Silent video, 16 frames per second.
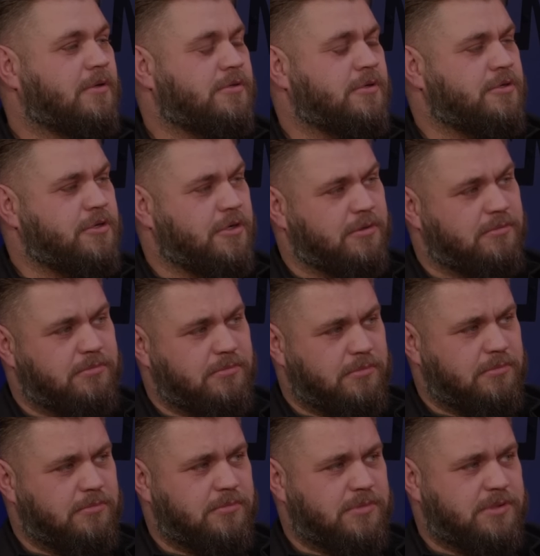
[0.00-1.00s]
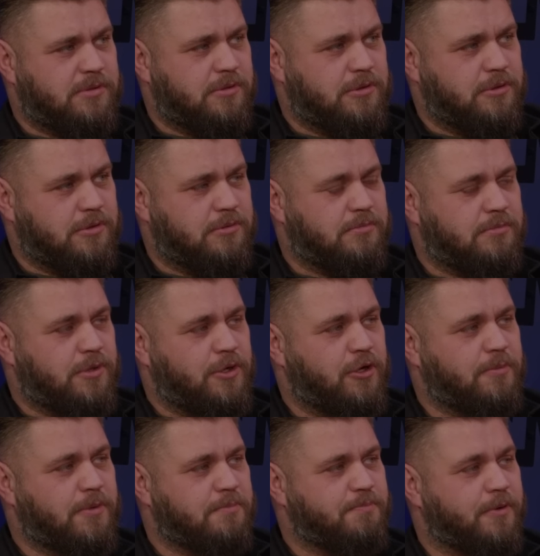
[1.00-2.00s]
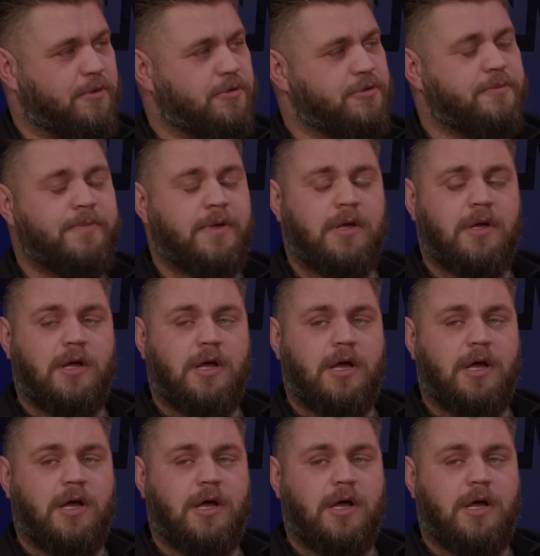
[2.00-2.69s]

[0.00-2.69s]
They're such a good humoured bunch.